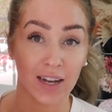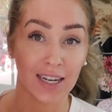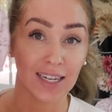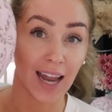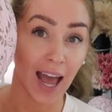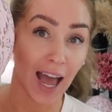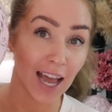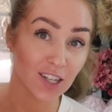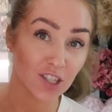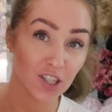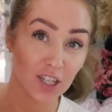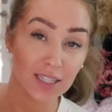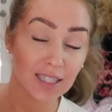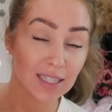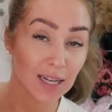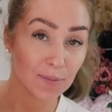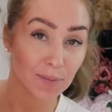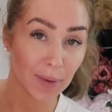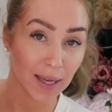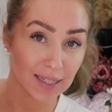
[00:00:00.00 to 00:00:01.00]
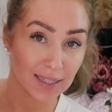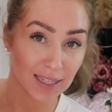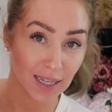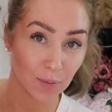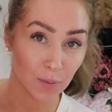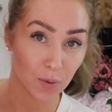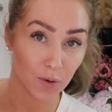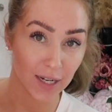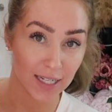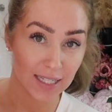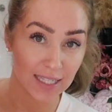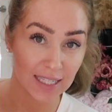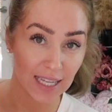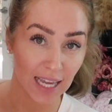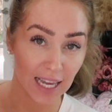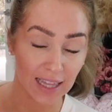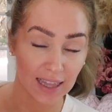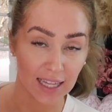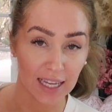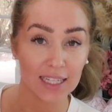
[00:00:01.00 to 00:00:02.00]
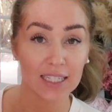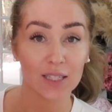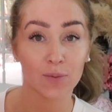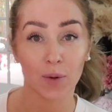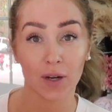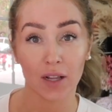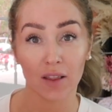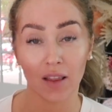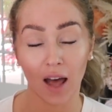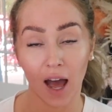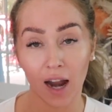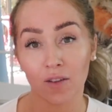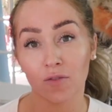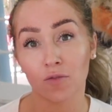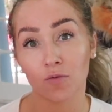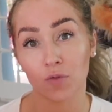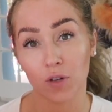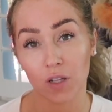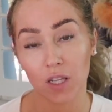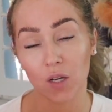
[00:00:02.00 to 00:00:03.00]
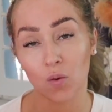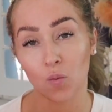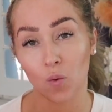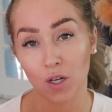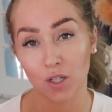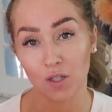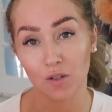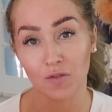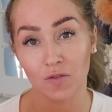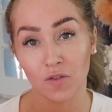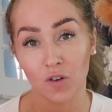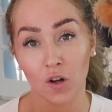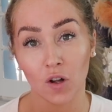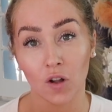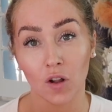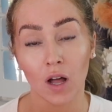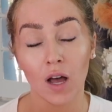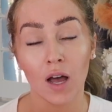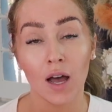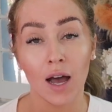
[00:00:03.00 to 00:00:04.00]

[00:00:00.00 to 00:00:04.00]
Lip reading: not just amazing prints like this, but a lot of really wonderful